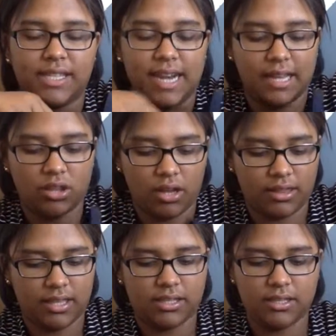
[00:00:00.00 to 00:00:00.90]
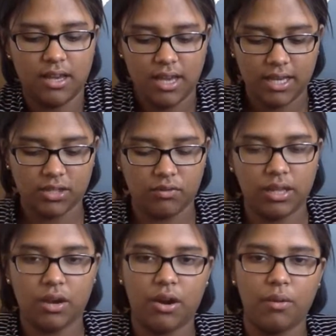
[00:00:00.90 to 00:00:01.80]
and I thought this is a
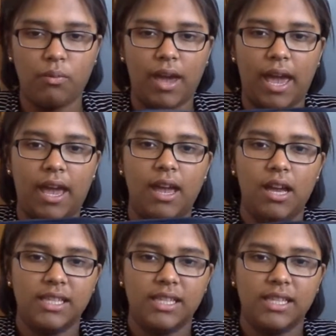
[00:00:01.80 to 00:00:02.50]
really great way